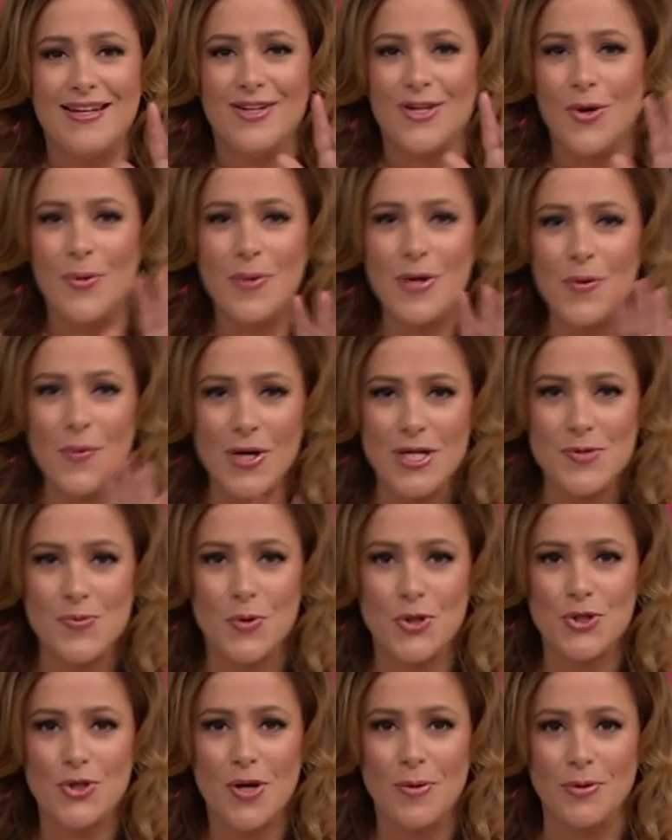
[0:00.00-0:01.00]
Nobody wants
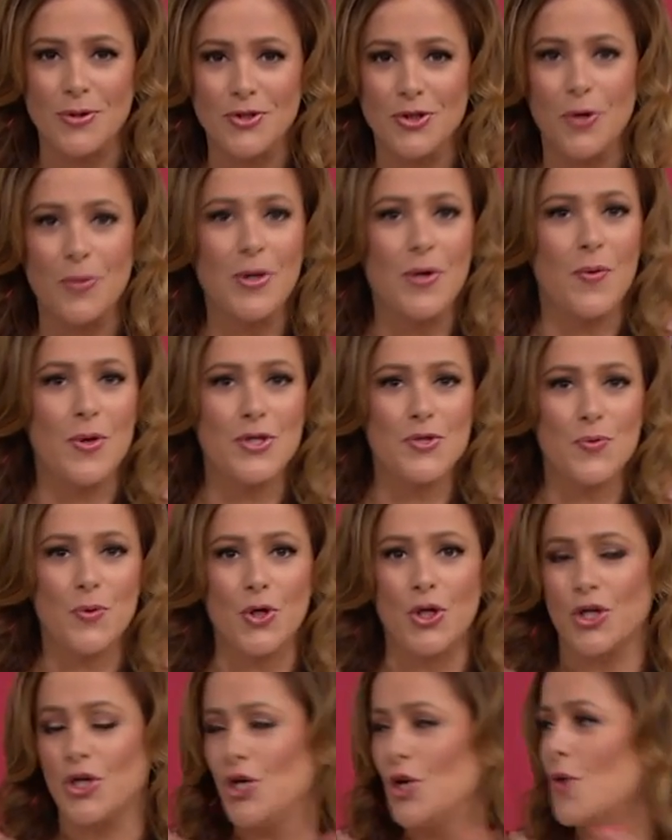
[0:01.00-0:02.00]
more trouble. Nobody wants
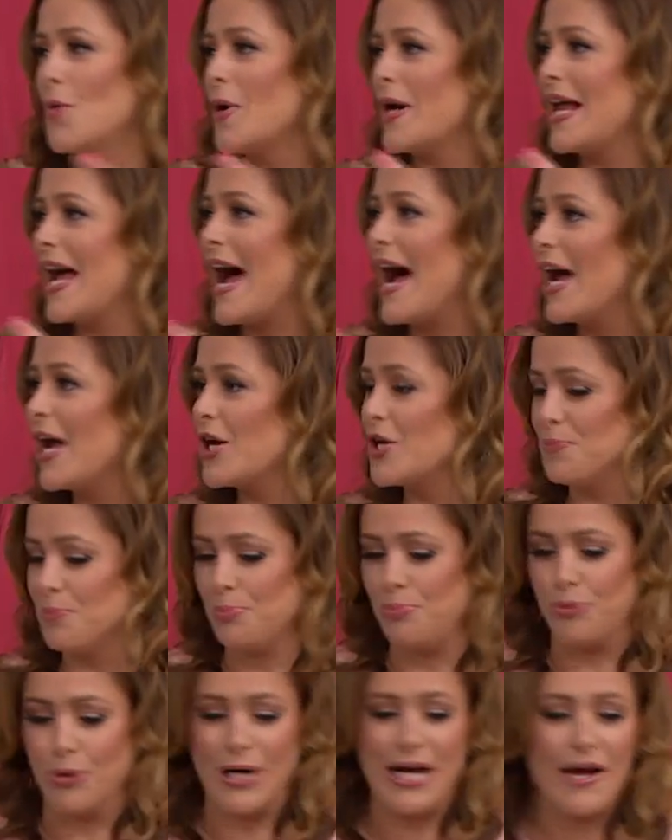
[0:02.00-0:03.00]
work. You don't want to
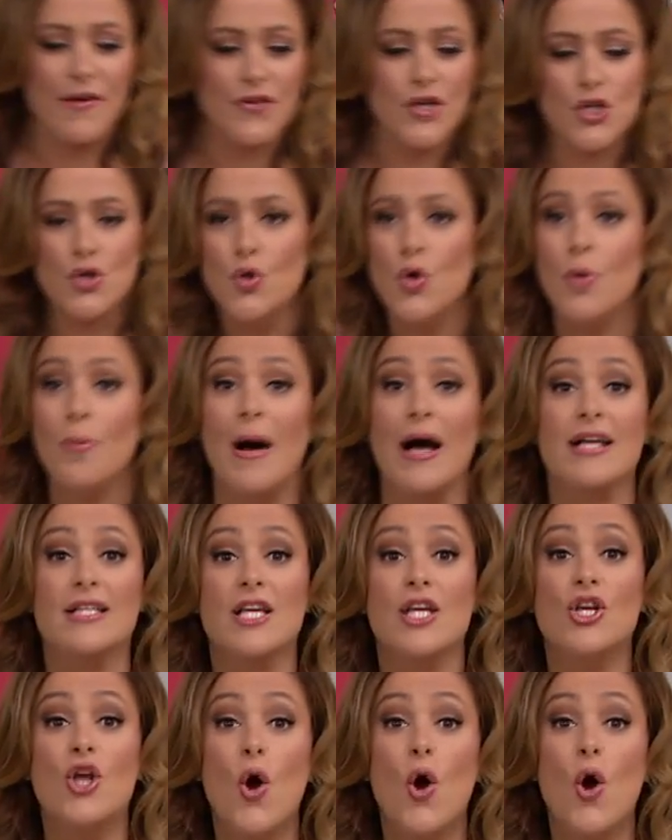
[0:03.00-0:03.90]
bring out the toolbox.